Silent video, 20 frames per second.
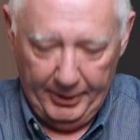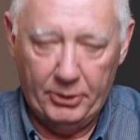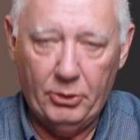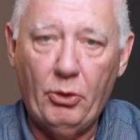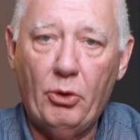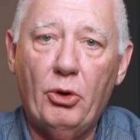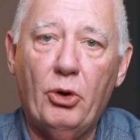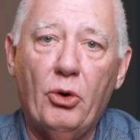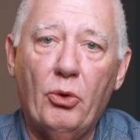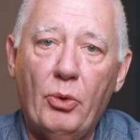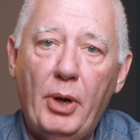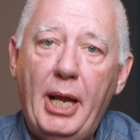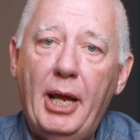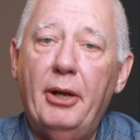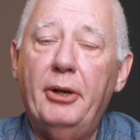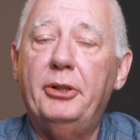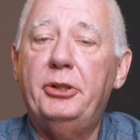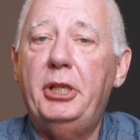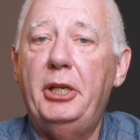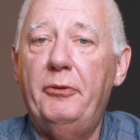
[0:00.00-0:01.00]
I turn it
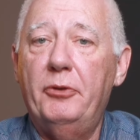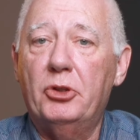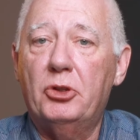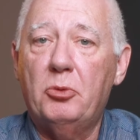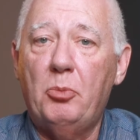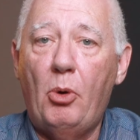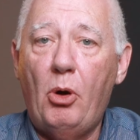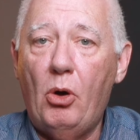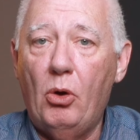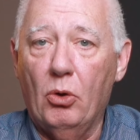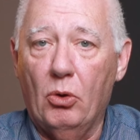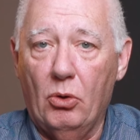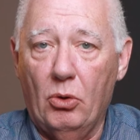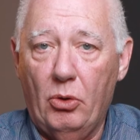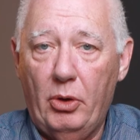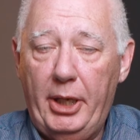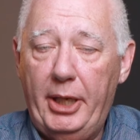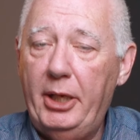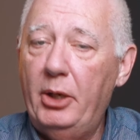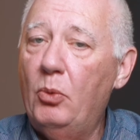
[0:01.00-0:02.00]
around, it's even
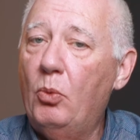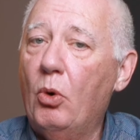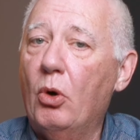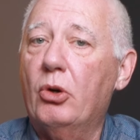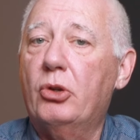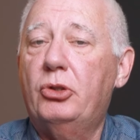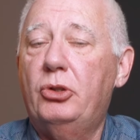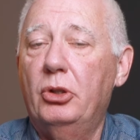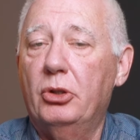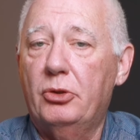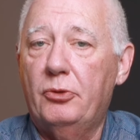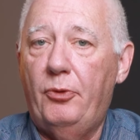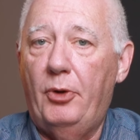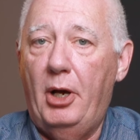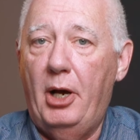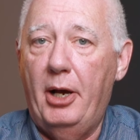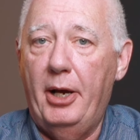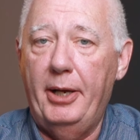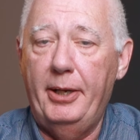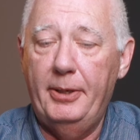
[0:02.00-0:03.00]
smaller, and it works just
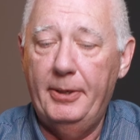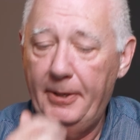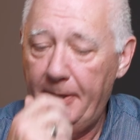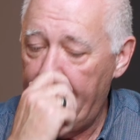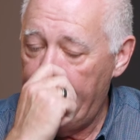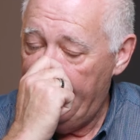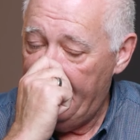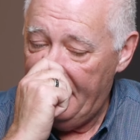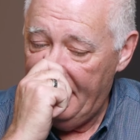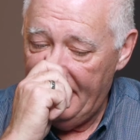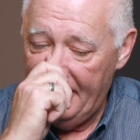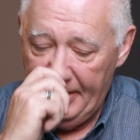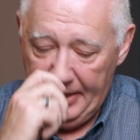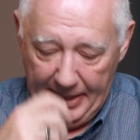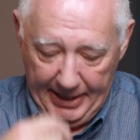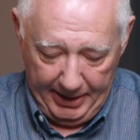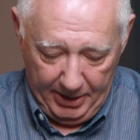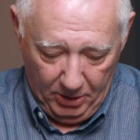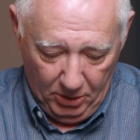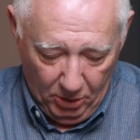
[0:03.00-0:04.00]
fine.
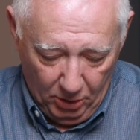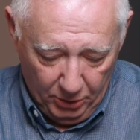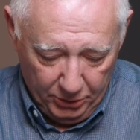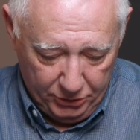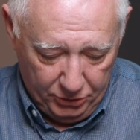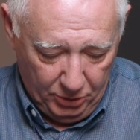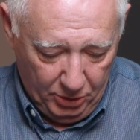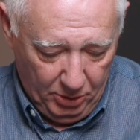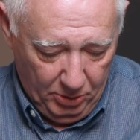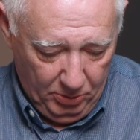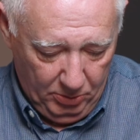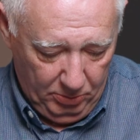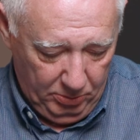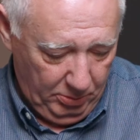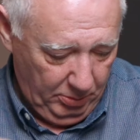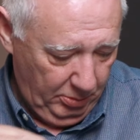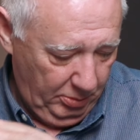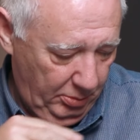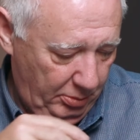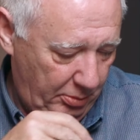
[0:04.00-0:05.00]
I can also
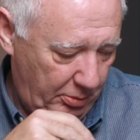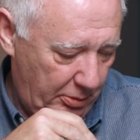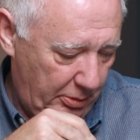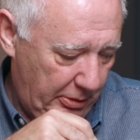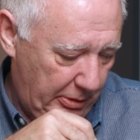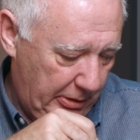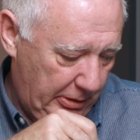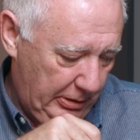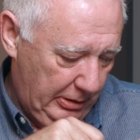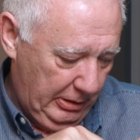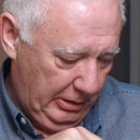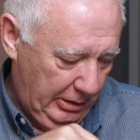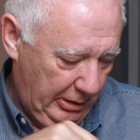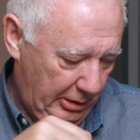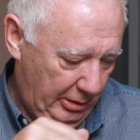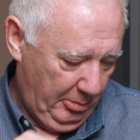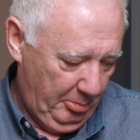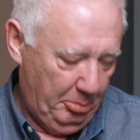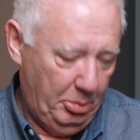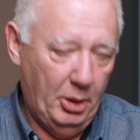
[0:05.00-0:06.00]

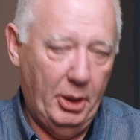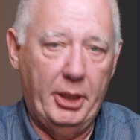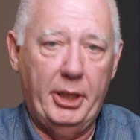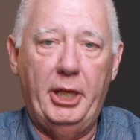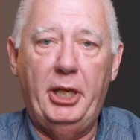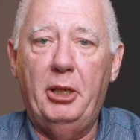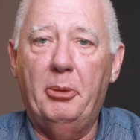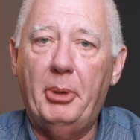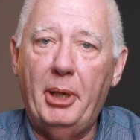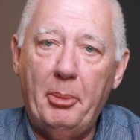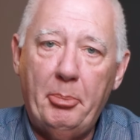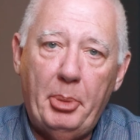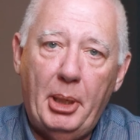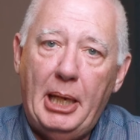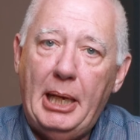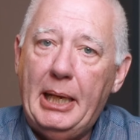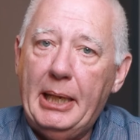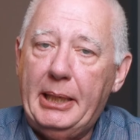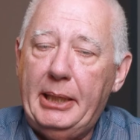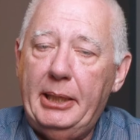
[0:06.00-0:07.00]
plug it into my
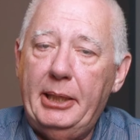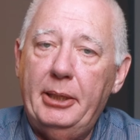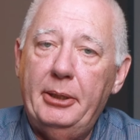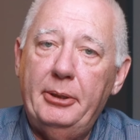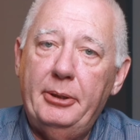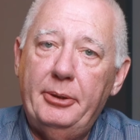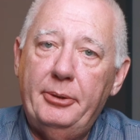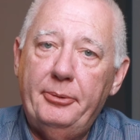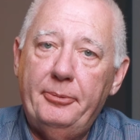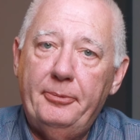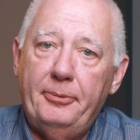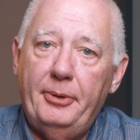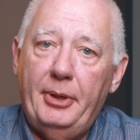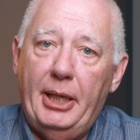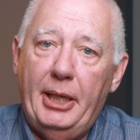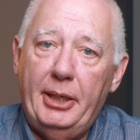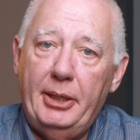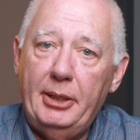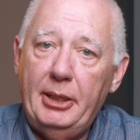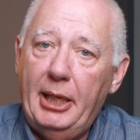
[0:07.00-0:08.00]
pocket,
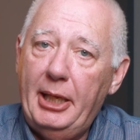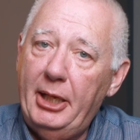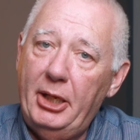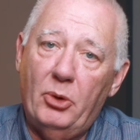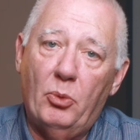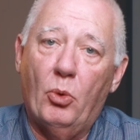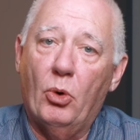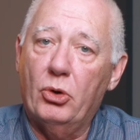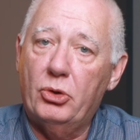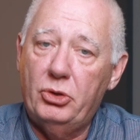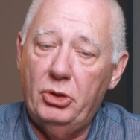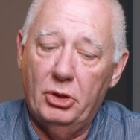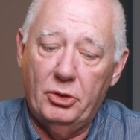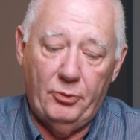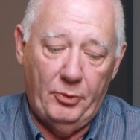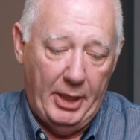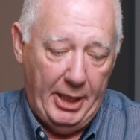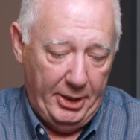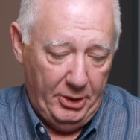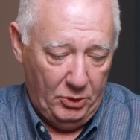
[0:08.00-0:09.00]
and it works
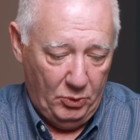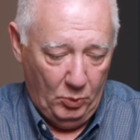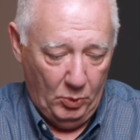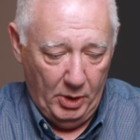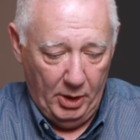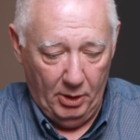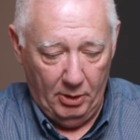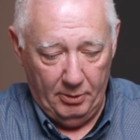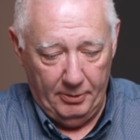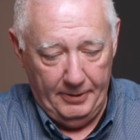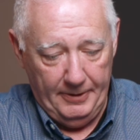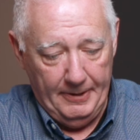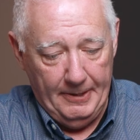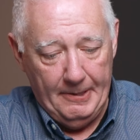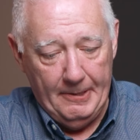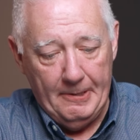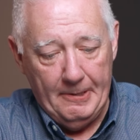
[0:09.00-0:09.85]
just fine as well.